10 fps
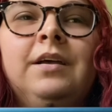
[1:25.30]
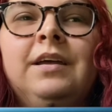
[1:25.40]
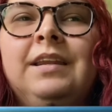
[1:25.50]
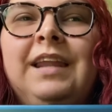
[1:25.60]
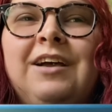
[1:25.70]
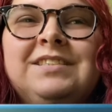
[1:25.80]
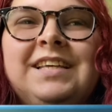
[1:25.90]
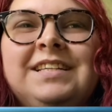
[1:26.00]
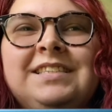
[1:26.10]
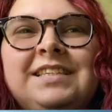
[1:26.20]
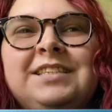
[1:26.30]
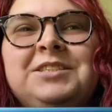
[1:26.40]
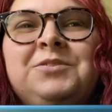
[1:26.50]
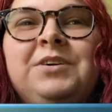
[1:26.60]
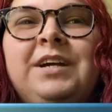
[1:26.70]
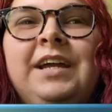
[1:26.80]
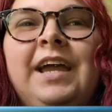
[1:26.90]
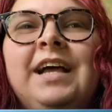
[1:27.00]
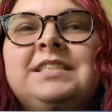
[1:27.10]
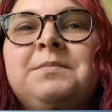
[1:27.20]
Now, since this story
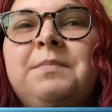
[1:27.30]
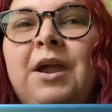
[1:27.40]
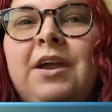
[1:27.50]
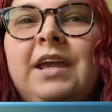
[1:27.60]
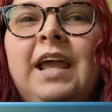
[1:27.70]
has Sumerian